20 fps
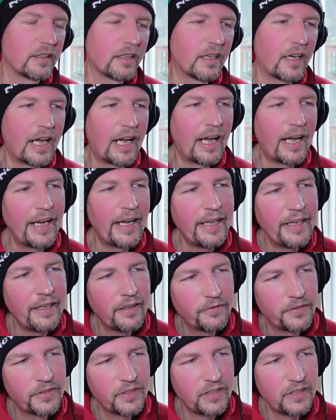I
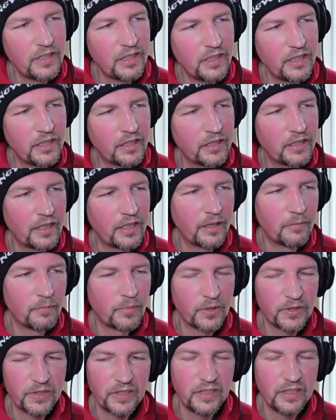have seen, and
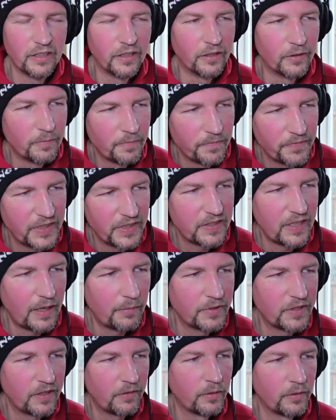this
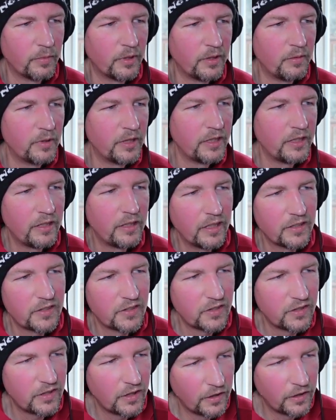happens to everybody, but you get
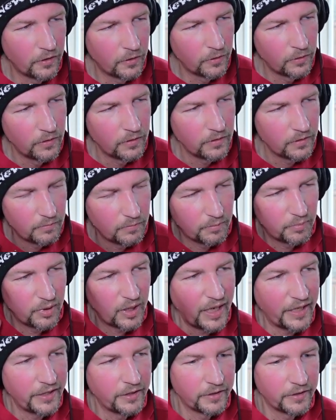so
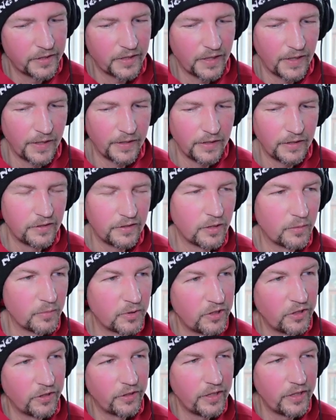blinders on in terms
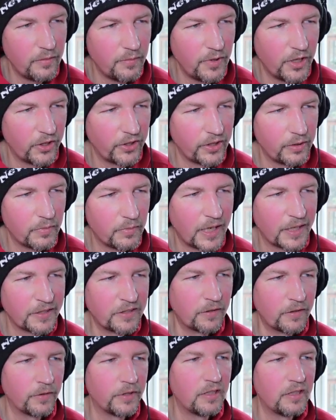of your email
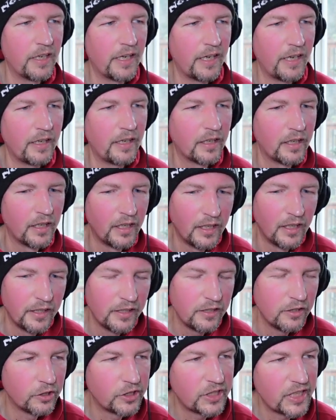inbox every day,
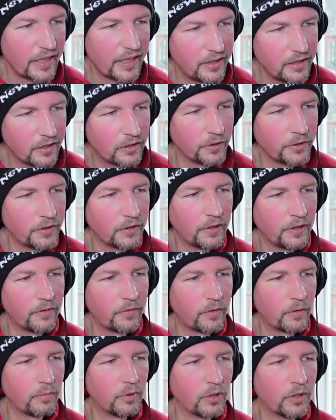your technical
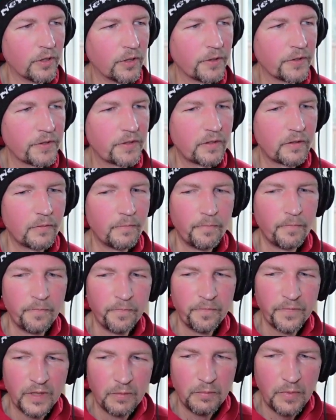deliverables,
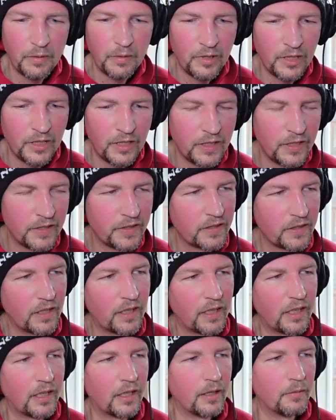maybe these
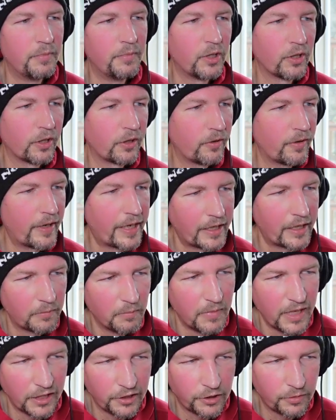bureaucratic
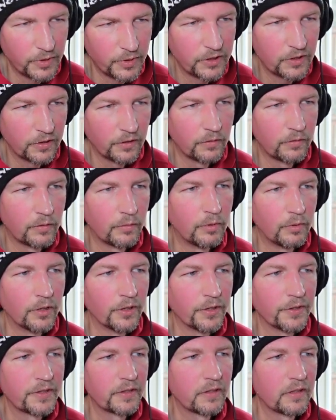management
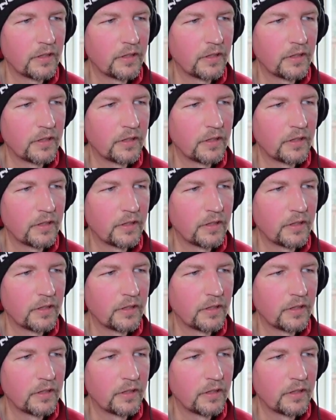deliverables.